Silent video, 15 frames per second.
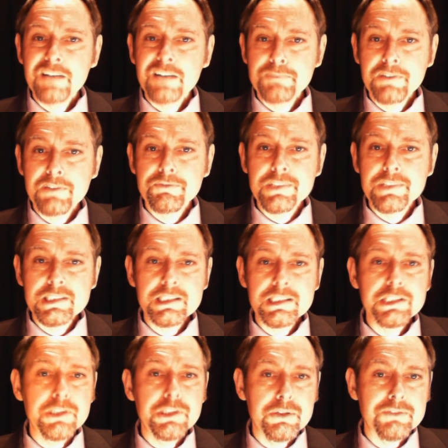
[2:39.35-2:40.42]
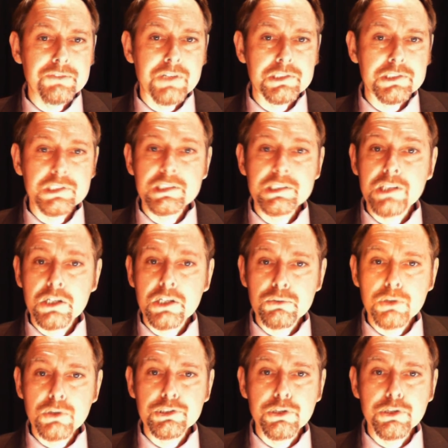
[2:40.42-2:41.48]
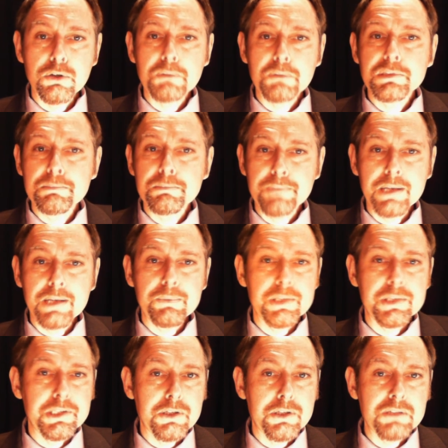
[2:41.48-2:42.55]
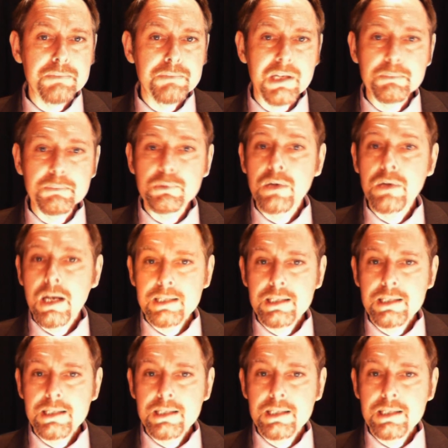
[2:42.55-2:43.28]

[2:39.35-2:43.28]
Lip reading: have been visiting universities across Europe to meet with young people